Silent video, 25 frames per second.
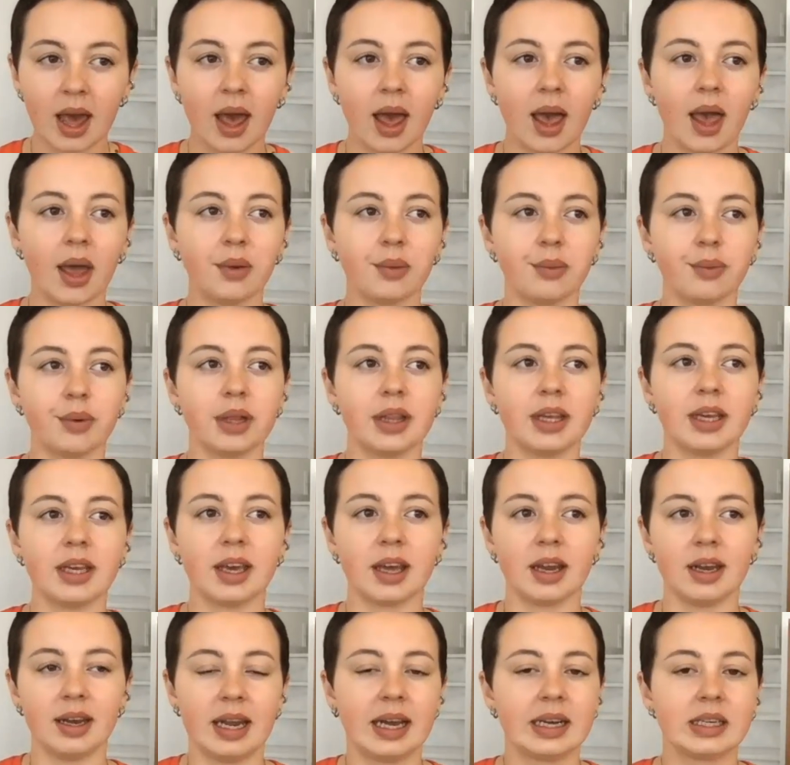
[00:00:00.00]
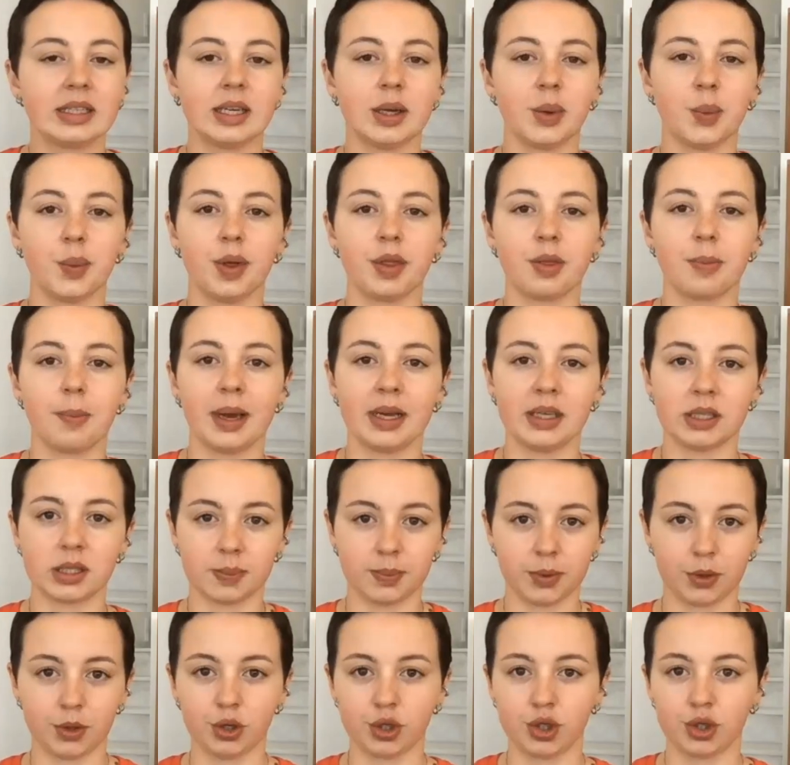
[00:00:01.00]
and really connecting with my
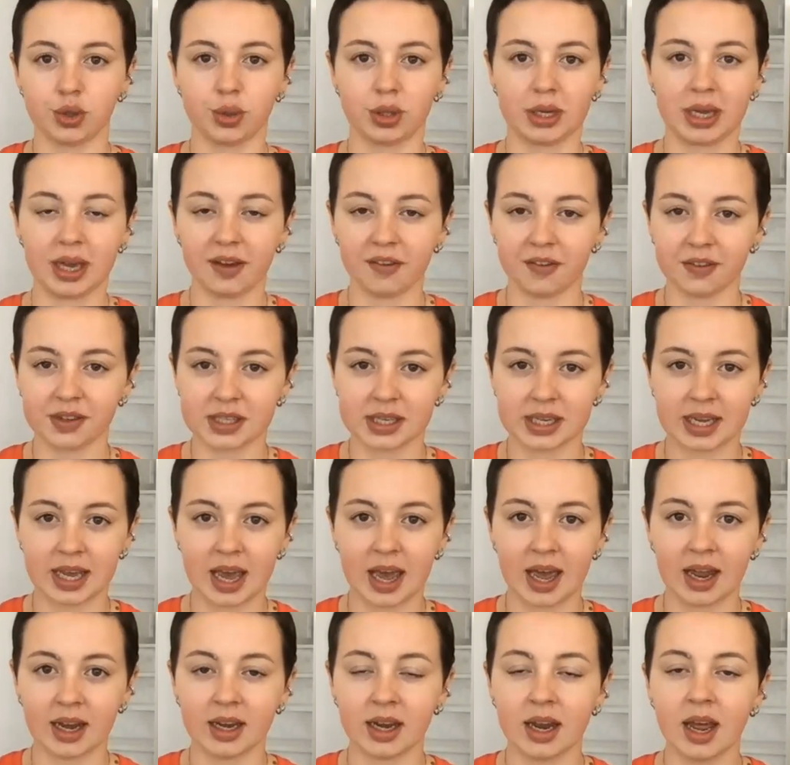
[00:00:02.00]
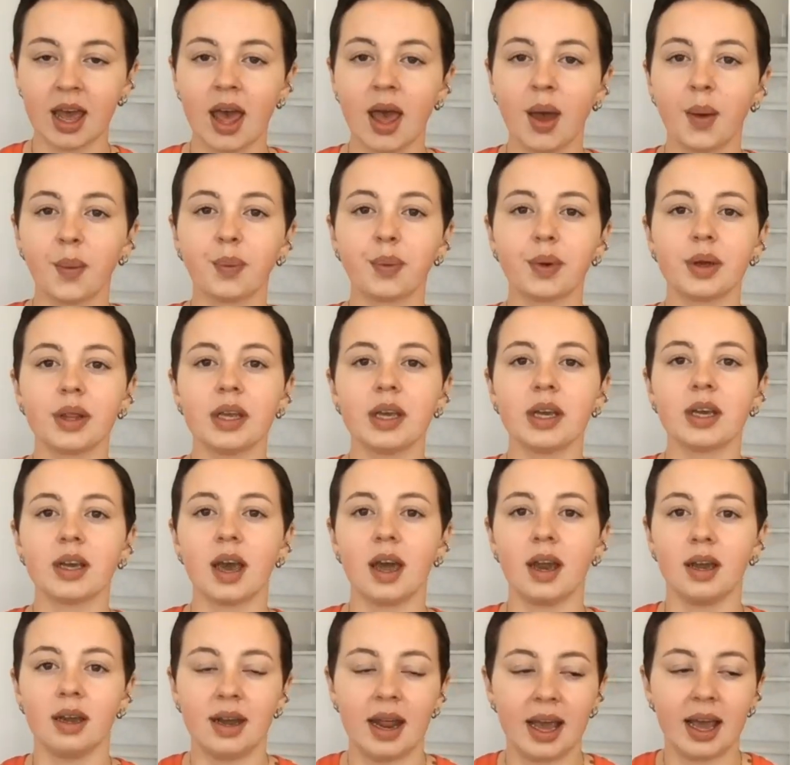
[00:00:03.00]
spiritual gifts again, really
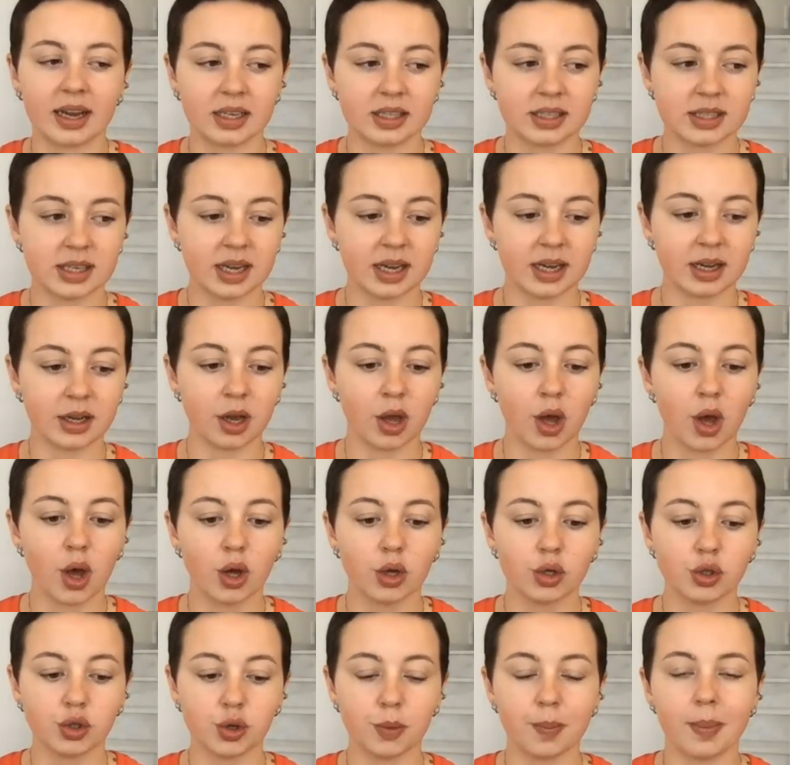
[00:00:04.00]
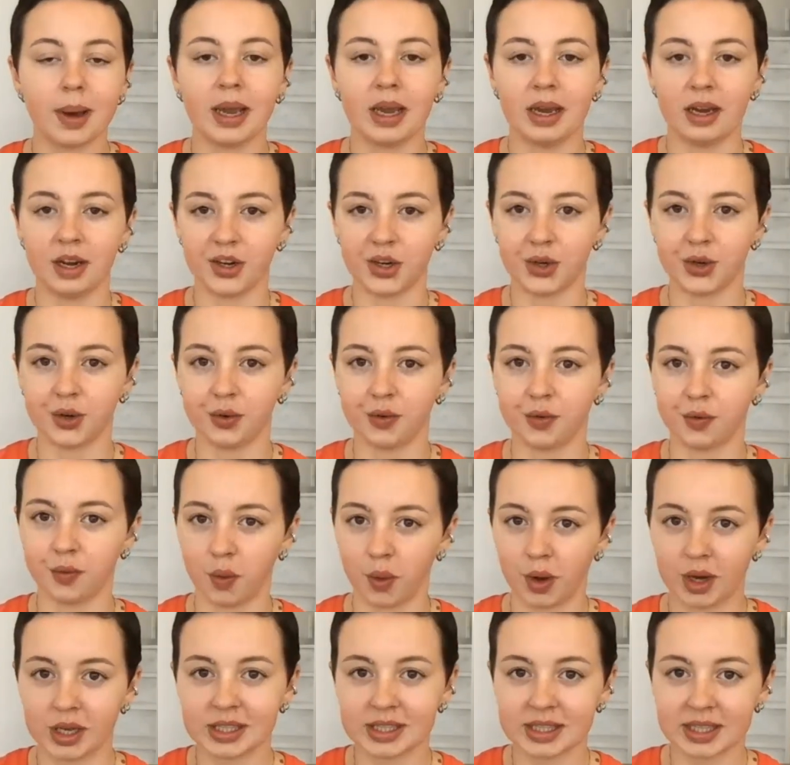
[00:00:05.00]
connecting to my inner
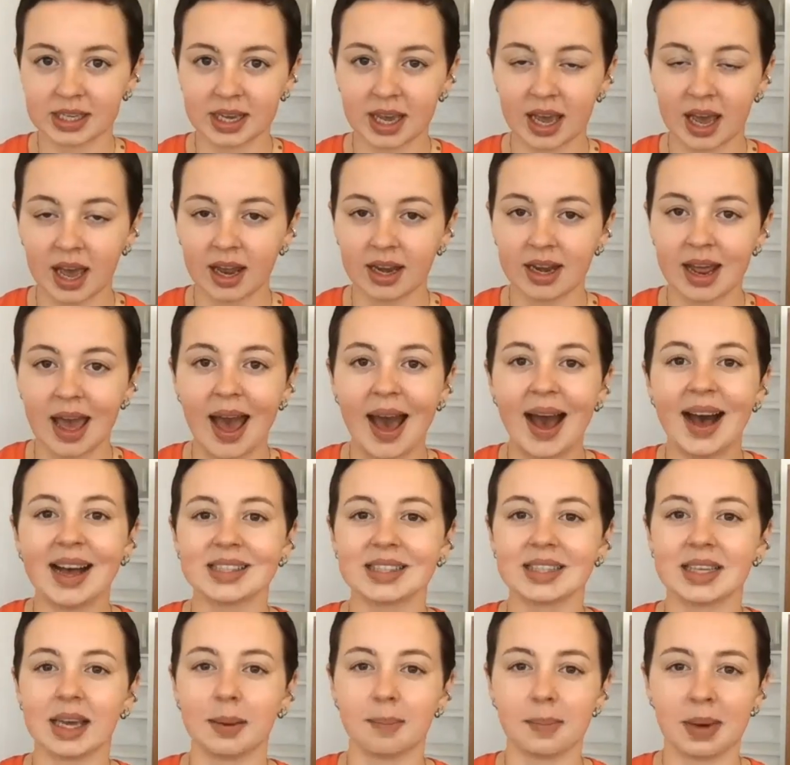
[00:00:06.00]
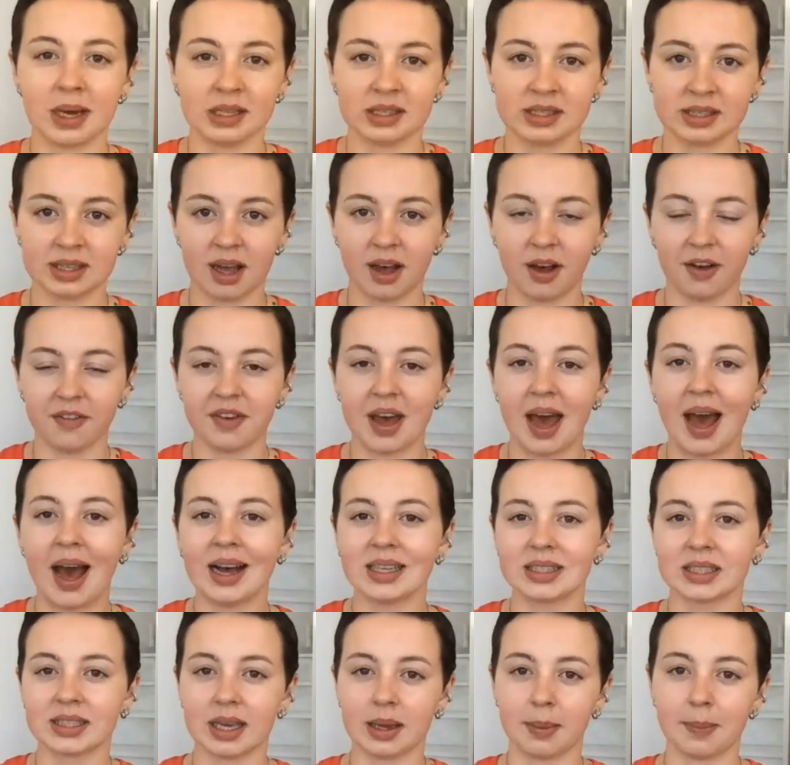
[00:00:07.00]
voice again, asking myself,
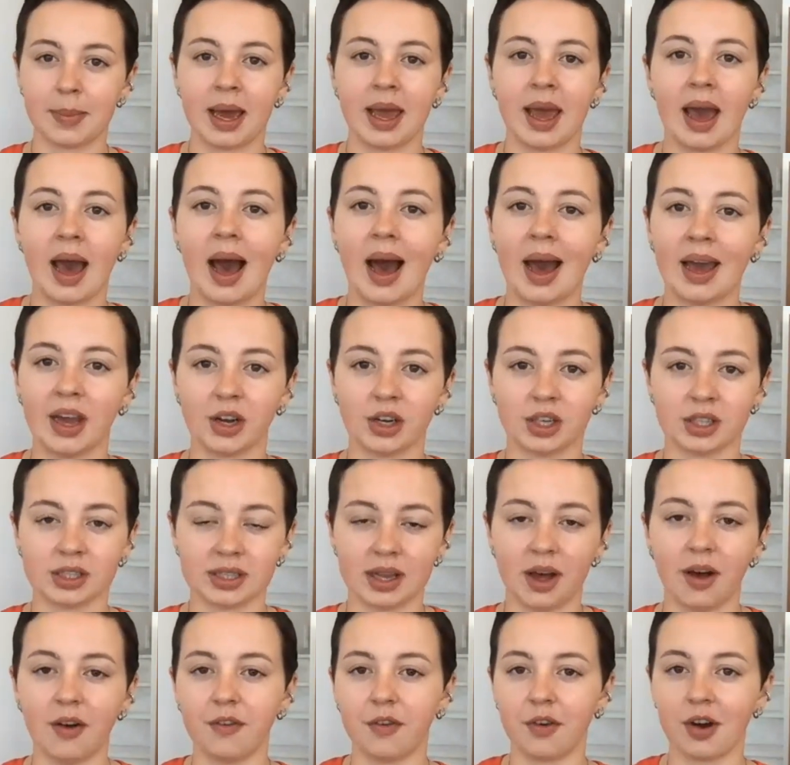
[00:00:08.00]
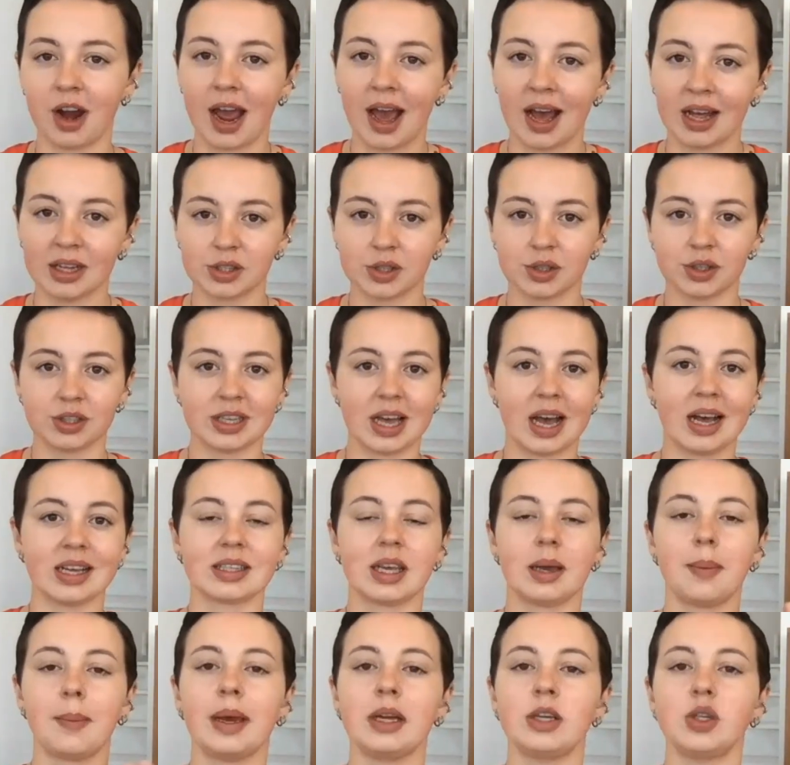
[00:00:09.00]
asking my higher self for answers,
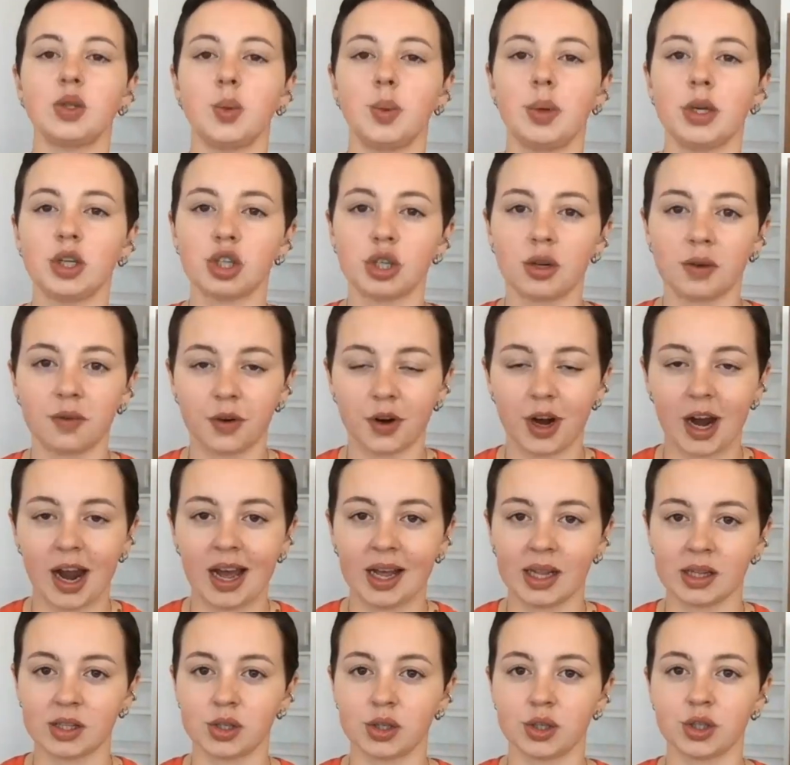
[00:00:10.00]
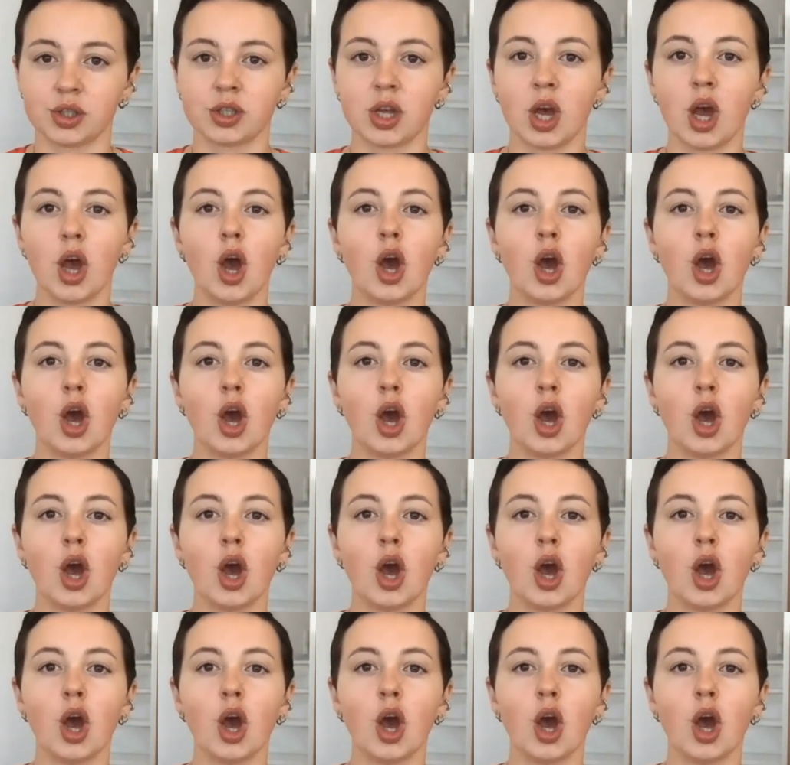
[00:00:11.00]
asking my intuition for answers,